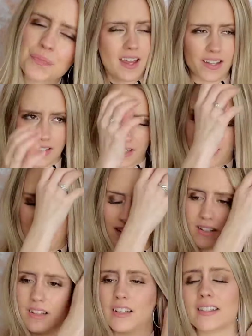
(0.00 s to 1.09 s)

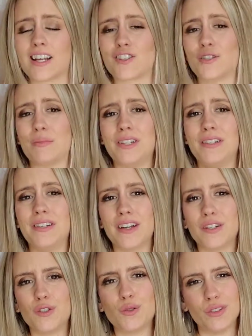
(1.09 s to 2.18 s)
until it's actually being
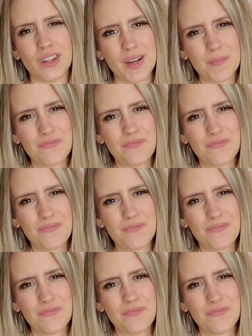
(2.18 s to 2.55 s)
done to them.